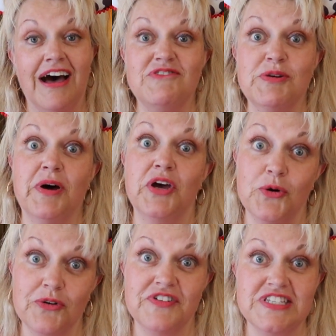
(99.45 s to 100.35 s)
I've done my
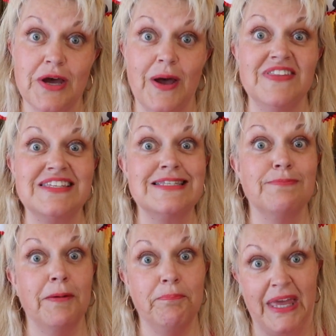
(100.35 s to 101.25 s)
haul video, and this is
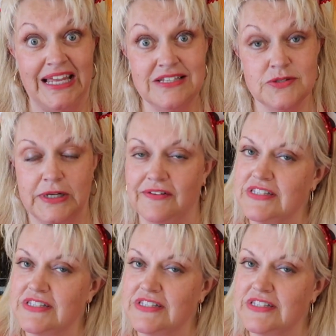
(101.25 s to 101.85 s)
my pins one.